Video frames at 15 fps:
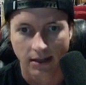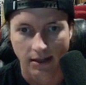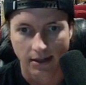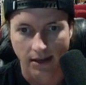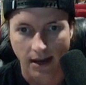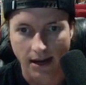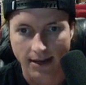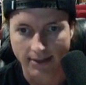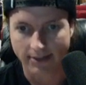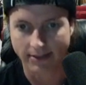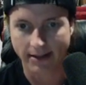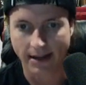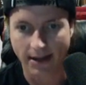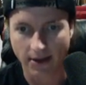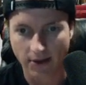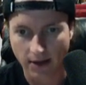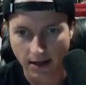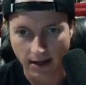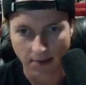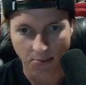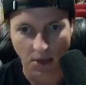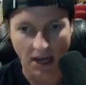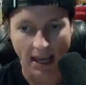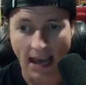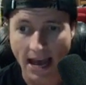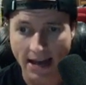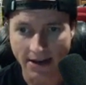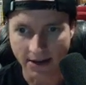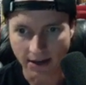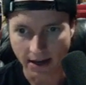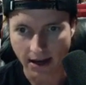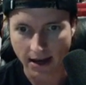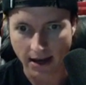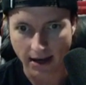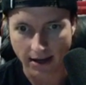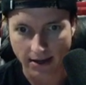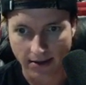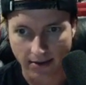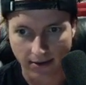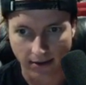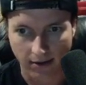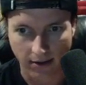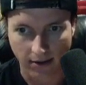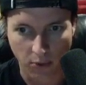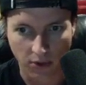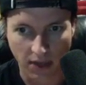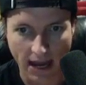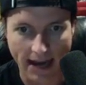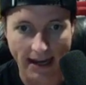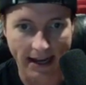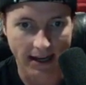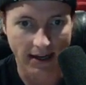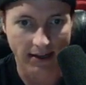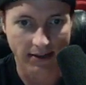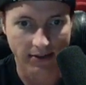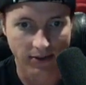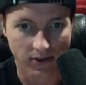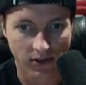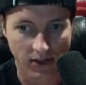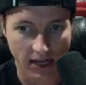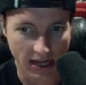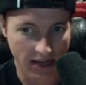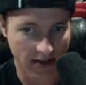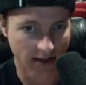Nice. Now, um, again, uh, we're landing on C, the